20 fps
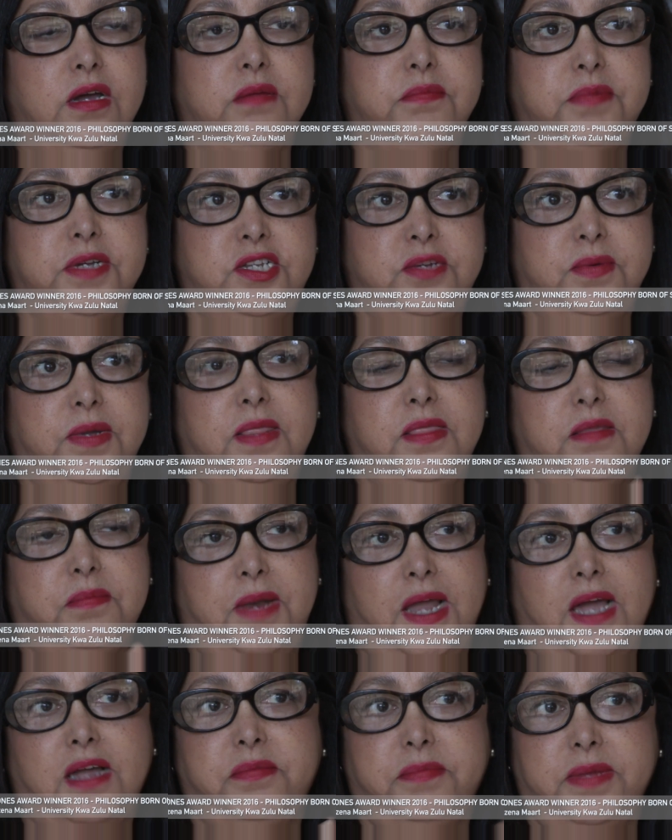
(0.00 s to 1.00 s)
between the
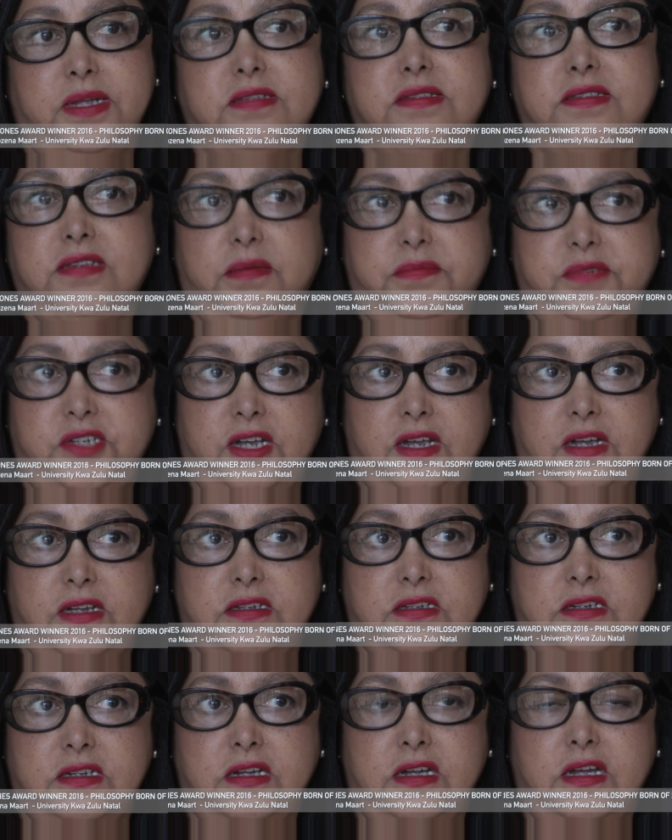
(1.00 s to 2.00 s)
black male
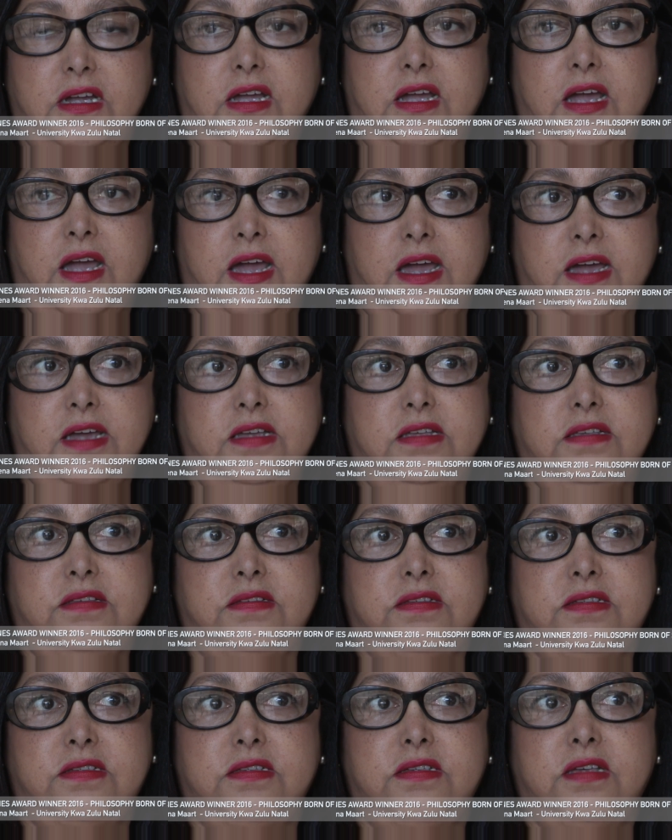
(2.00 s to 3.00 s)
subject
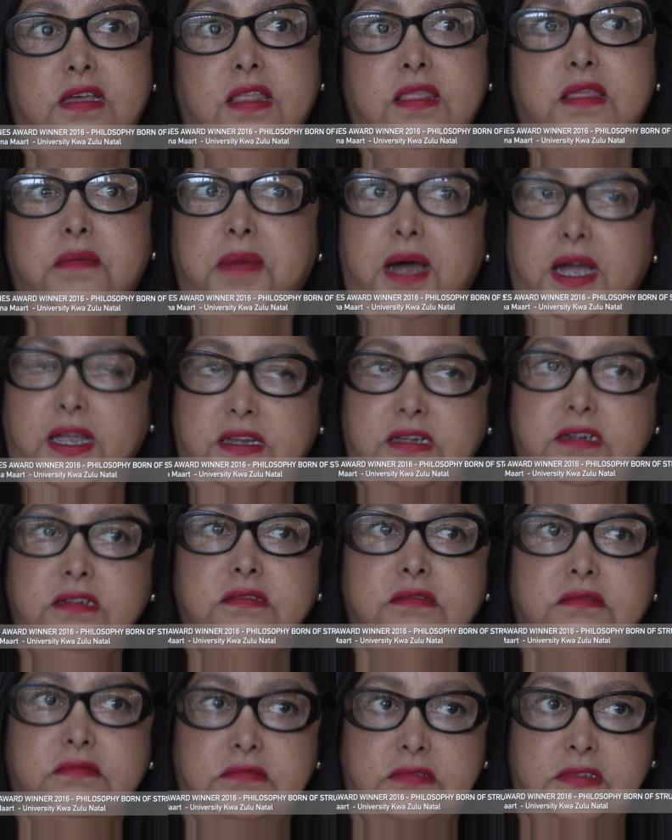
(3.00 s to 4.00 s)
as the minor
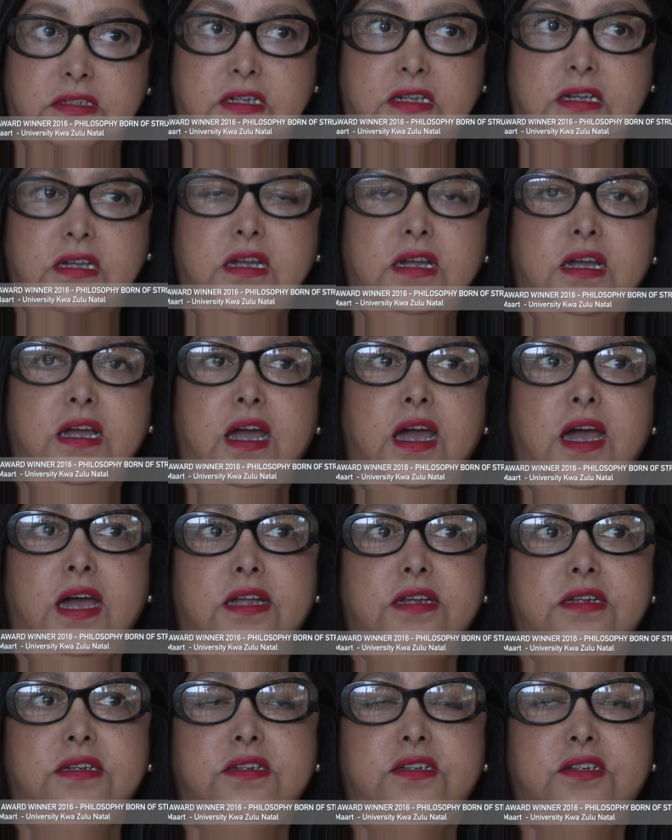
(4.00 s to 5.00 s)

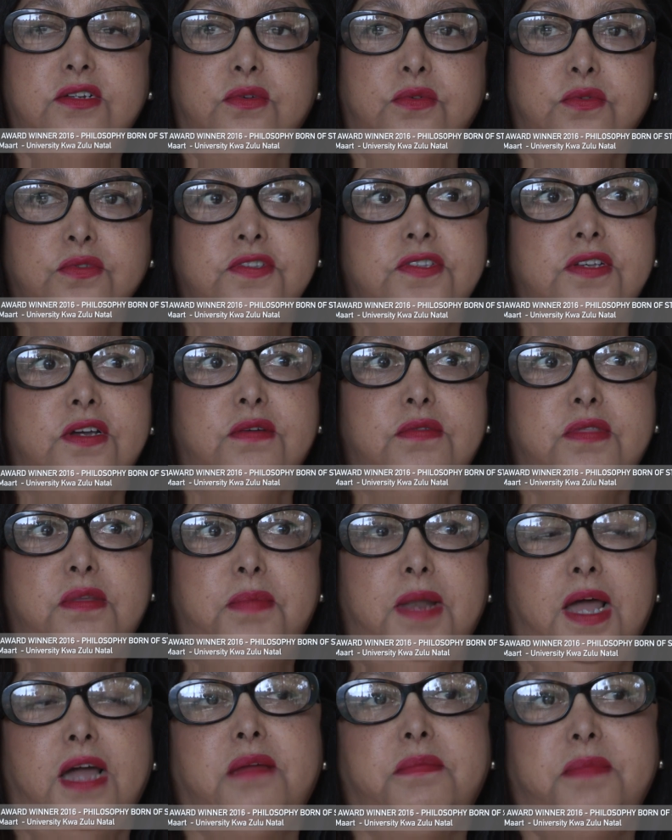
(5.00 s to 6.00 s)
and also the
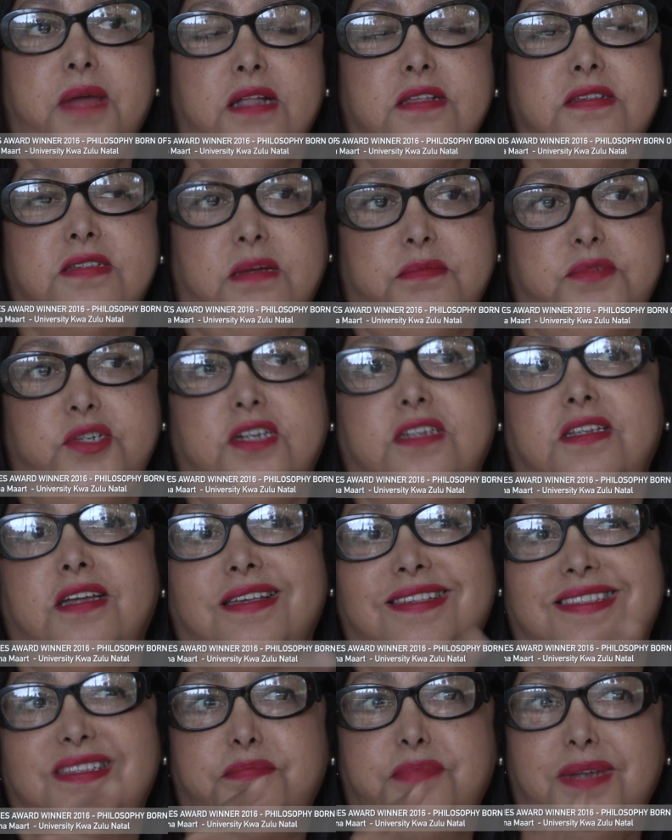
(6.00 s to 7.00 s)
black male subject
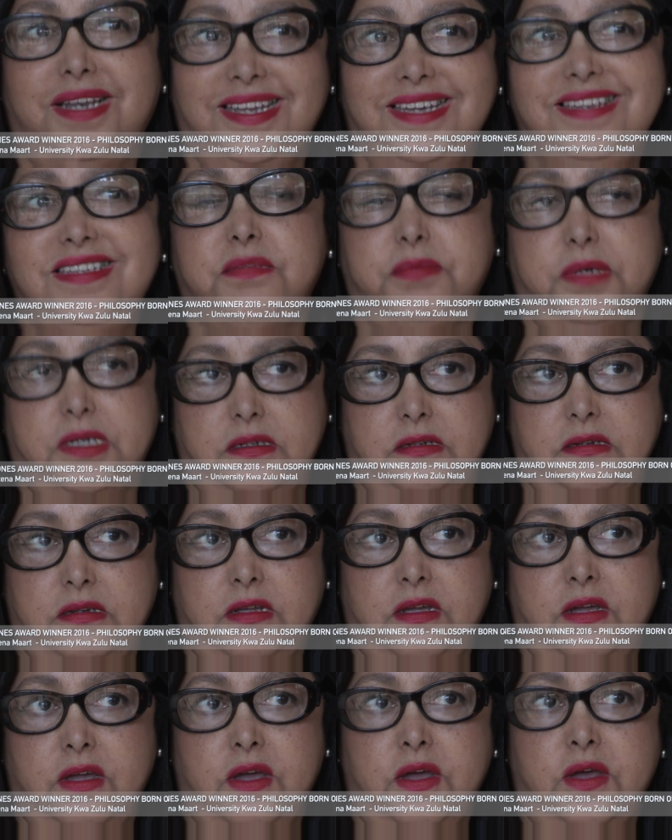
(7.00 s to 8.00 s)
as the policeman.
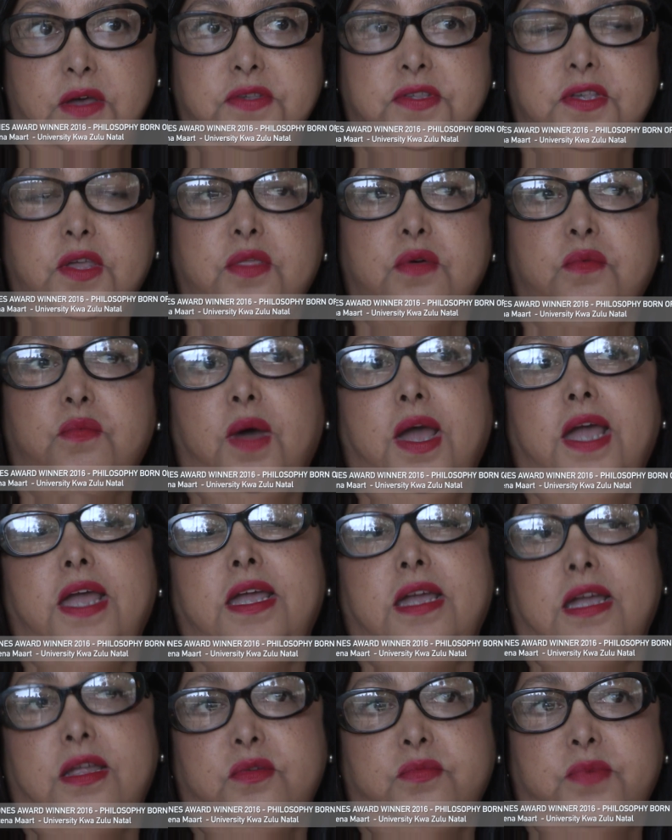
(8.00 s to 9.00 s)
So the
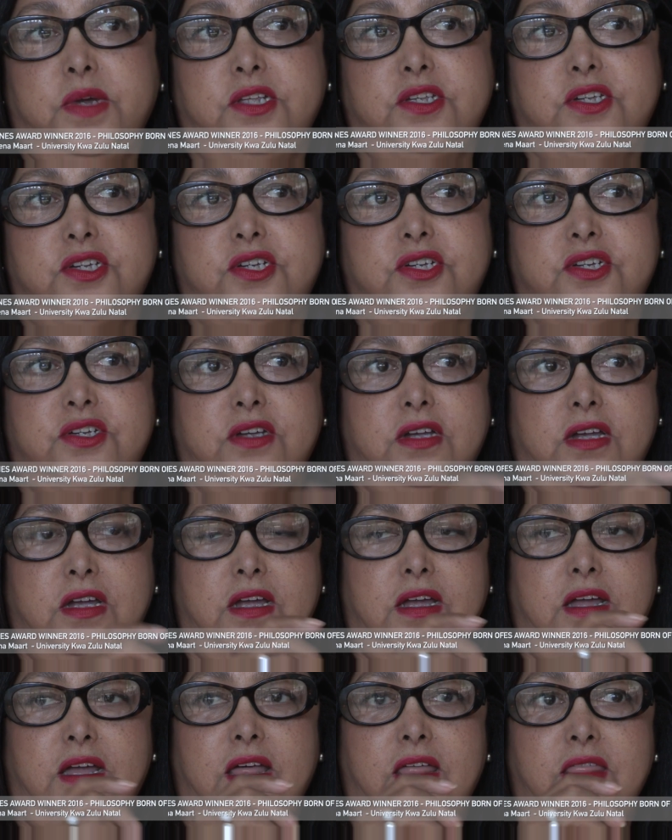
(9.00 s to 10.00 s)
way in which
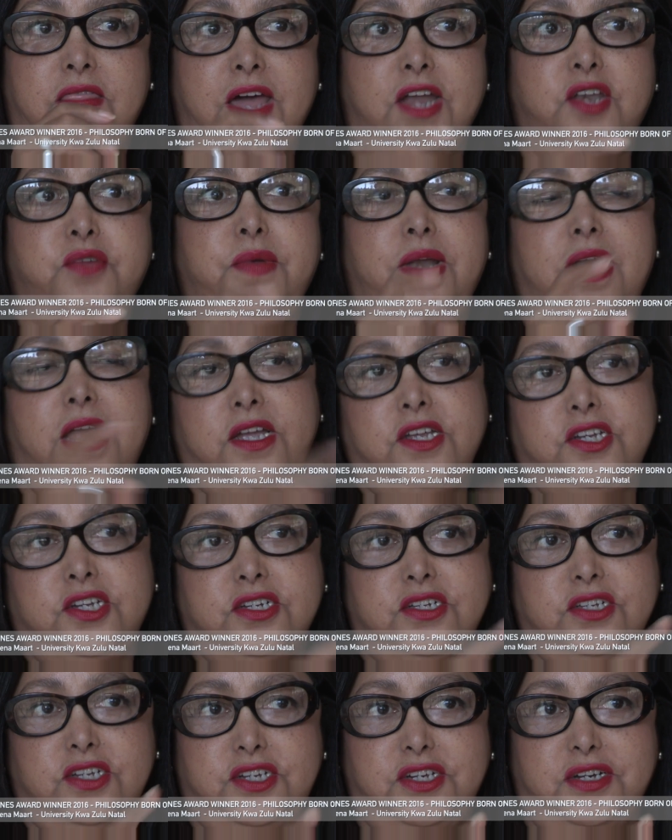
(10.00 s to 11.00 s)
that
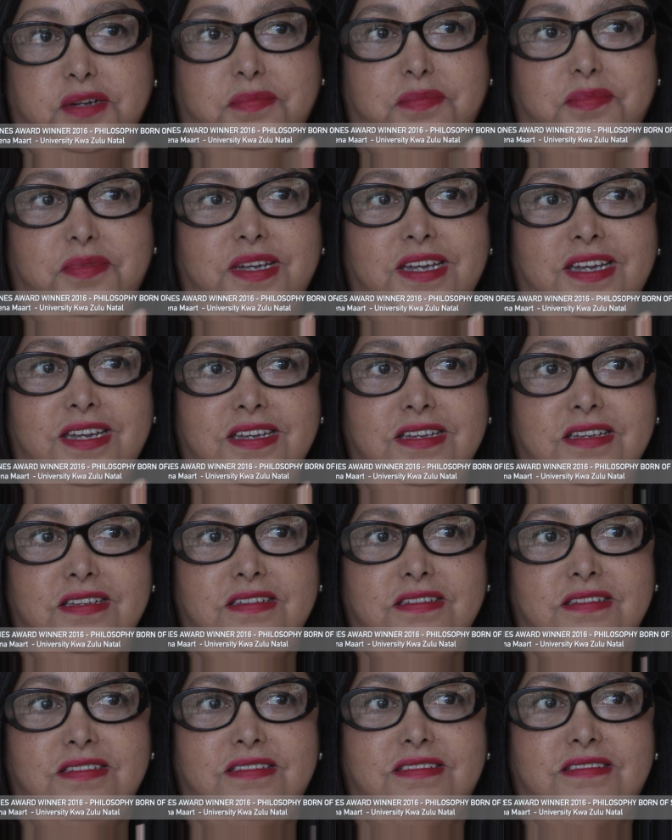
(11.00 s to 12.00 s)
relationship
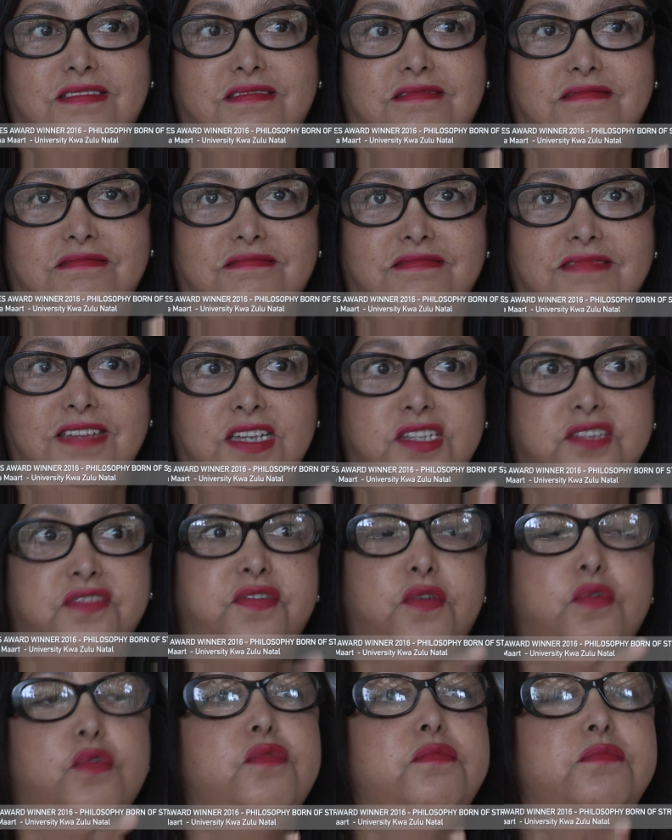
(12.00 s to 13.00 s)
is
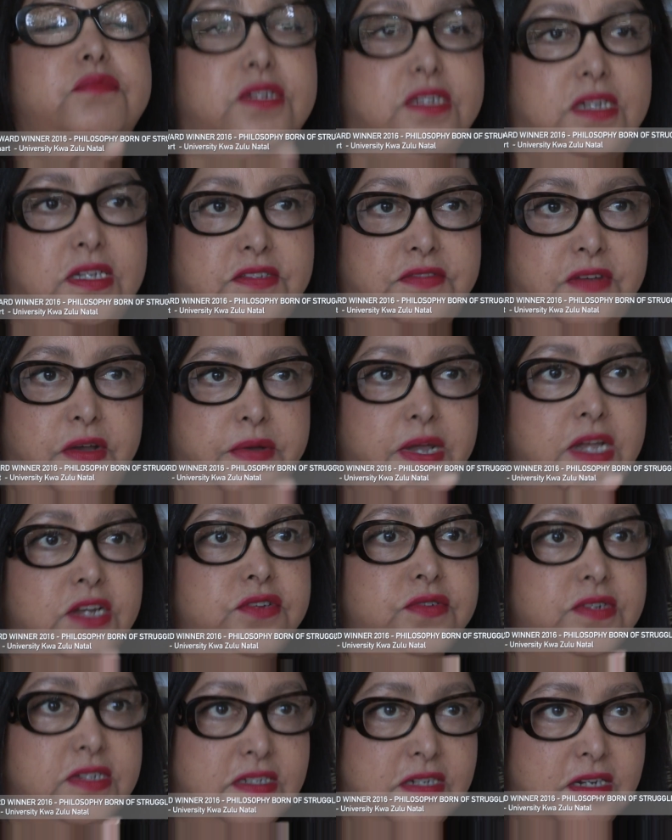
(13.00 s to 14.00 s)
formed is very
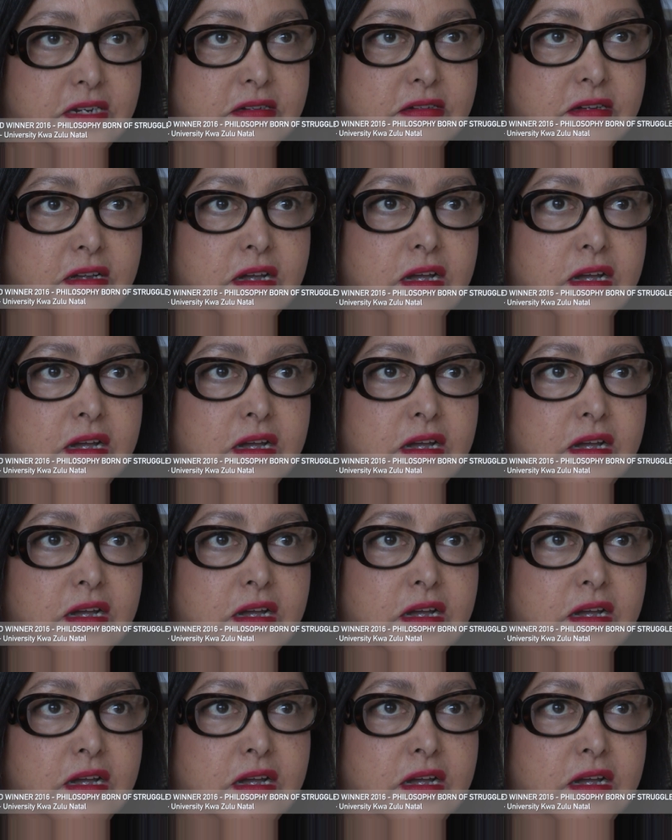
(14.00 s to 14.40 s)
interesting.